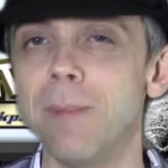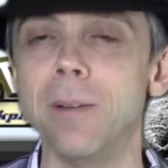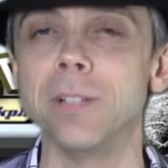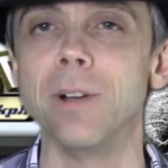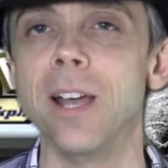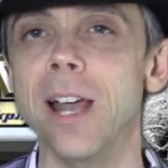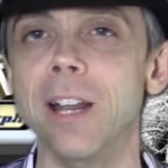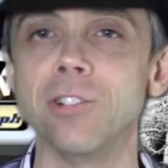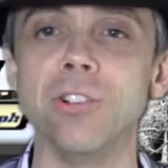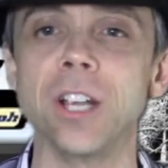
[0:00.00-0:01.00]
published by
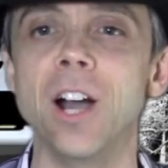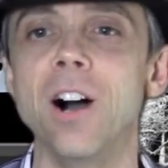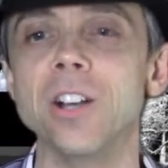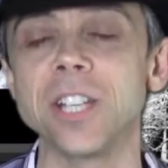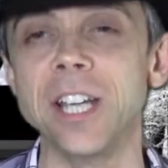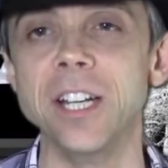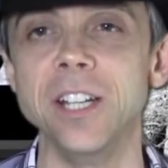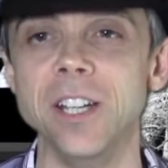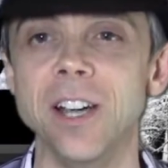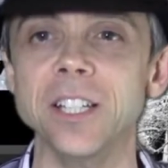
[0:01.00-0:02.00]
Electronic Arts in
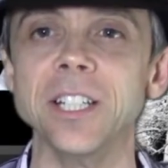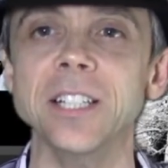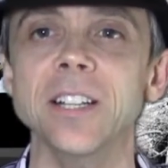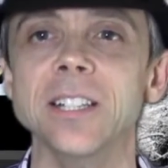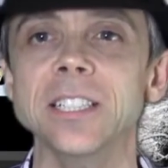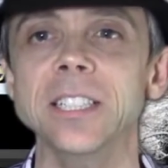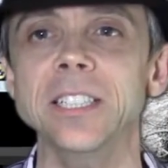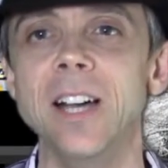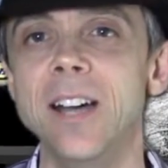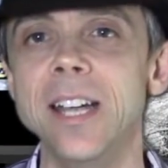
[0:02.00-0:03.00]

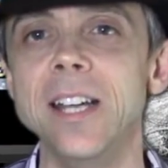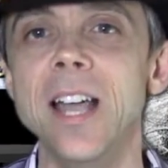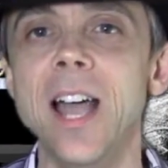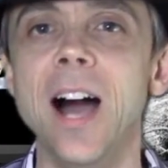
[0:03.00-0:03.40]
1999,